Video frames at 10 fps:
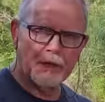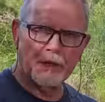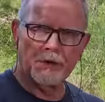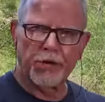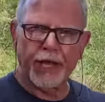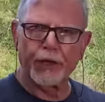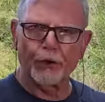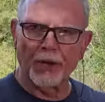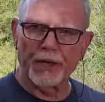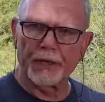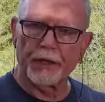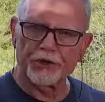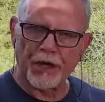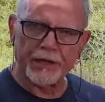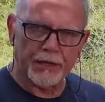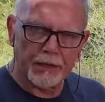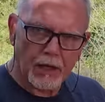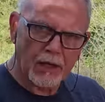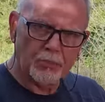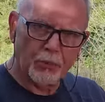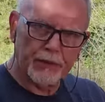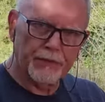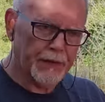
180 grain jacketed hollow point, the